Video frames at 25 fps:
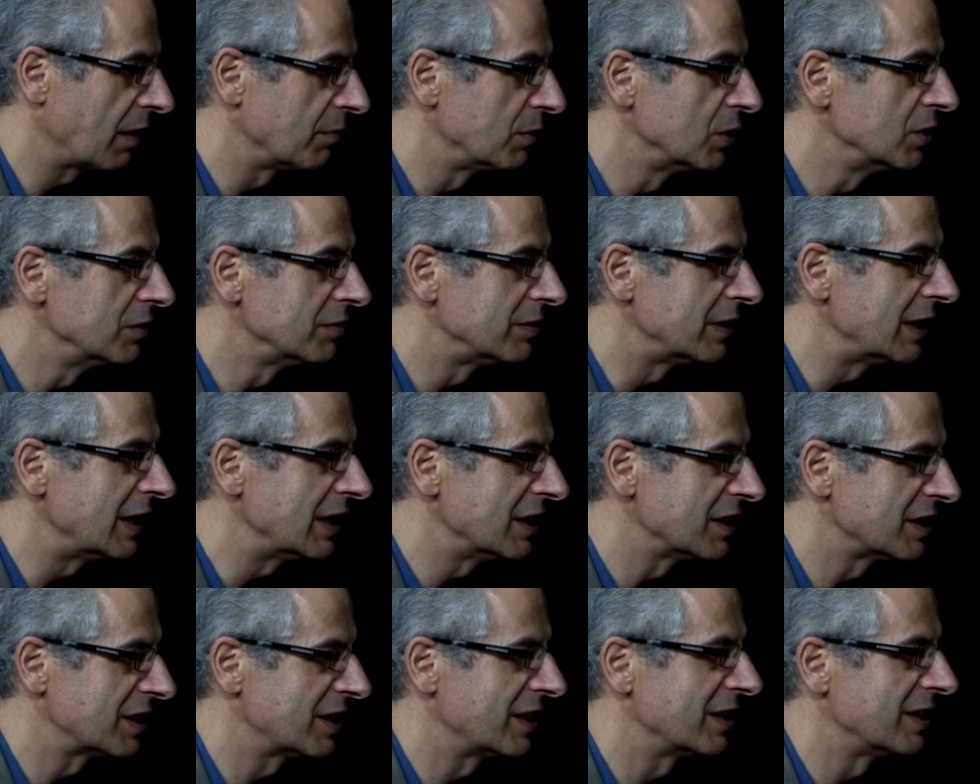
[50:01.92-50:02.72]
that movie
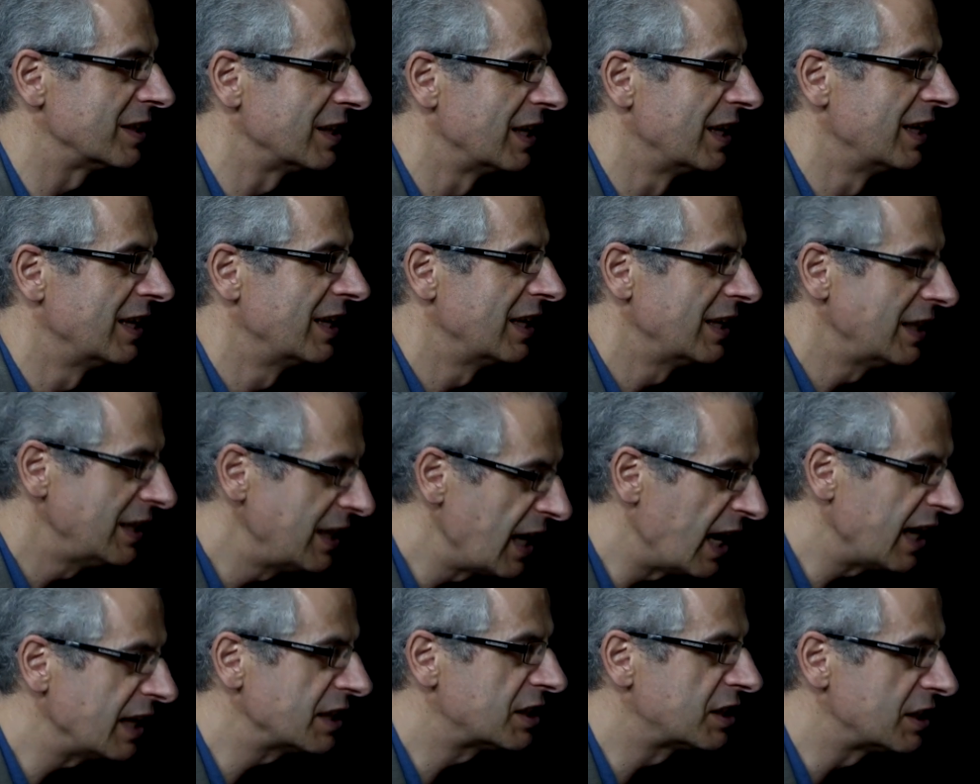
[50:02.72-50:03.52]
is that,
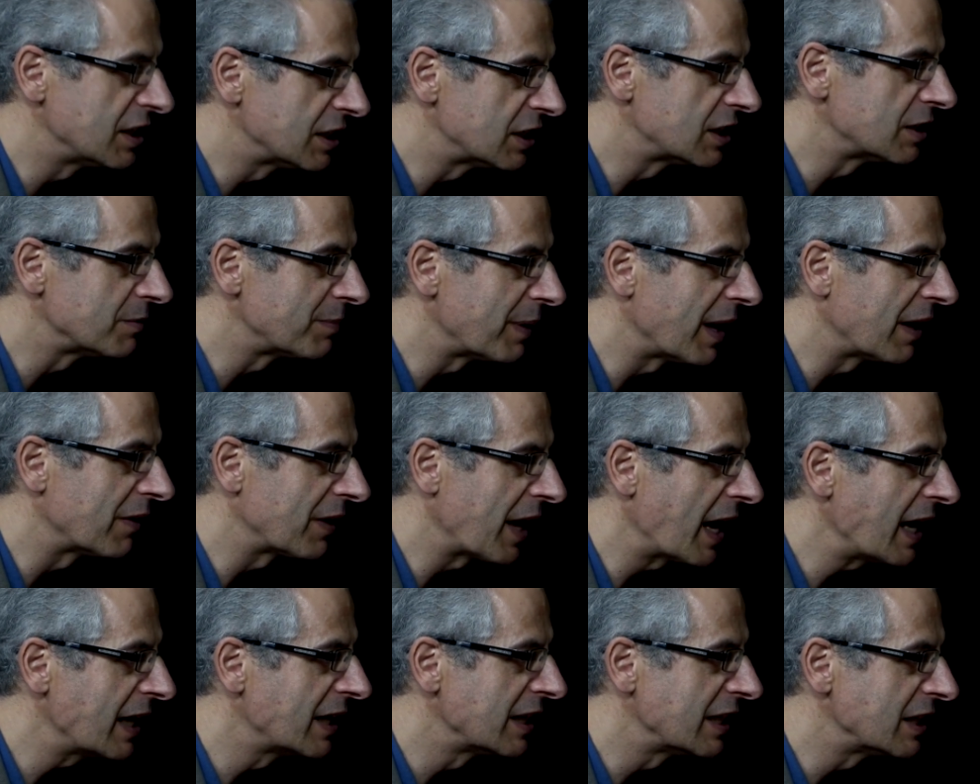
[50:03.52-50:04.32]
yes, it's
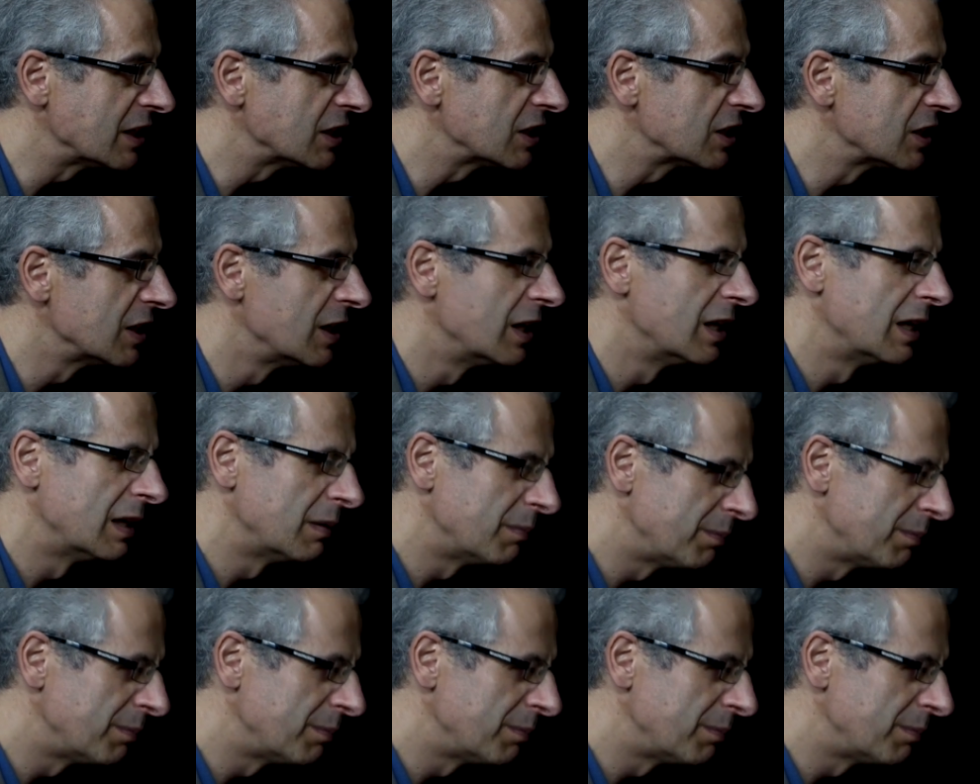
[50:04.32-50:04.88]
about aliens,